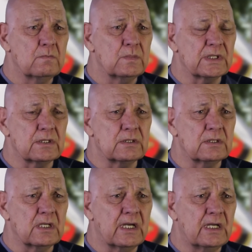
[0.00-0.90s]

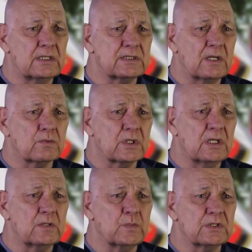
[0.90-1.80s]
But the hands that were
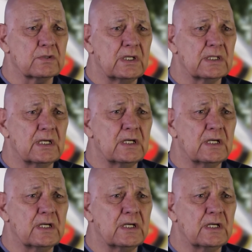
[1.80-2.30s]
on me trying to